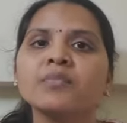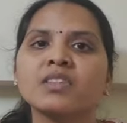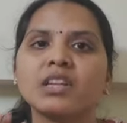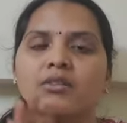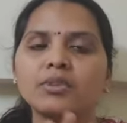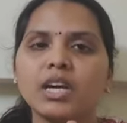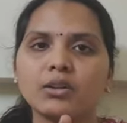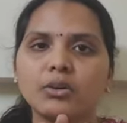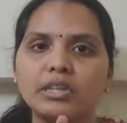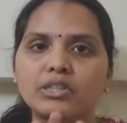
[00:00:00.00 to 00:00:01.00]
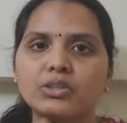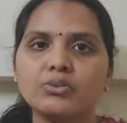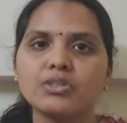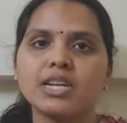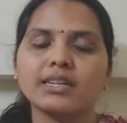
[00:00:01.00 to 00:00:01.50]
Now we are going to
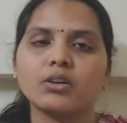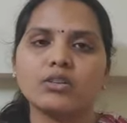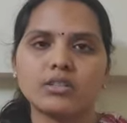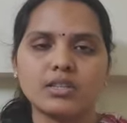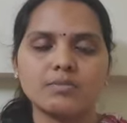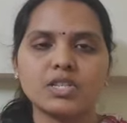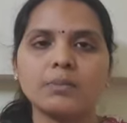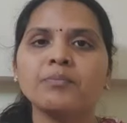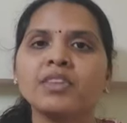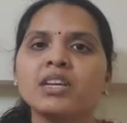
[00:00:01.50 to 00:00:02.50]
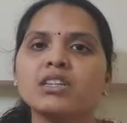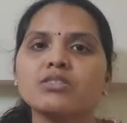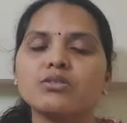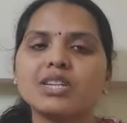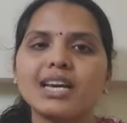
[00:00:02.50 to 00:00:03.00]
use that concept.
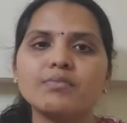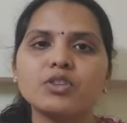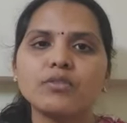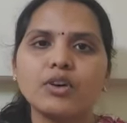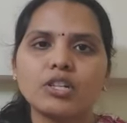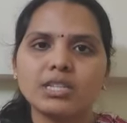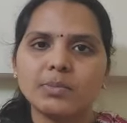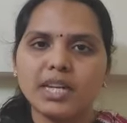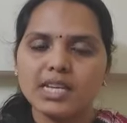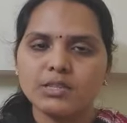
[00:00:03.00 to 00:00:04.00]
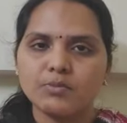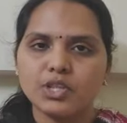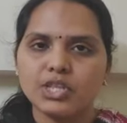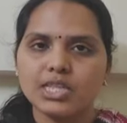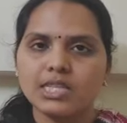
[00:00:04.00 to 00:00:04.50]
So types of algebraic
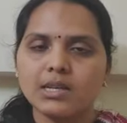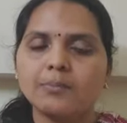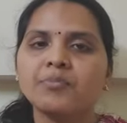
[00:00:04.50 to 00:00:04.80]
expressions.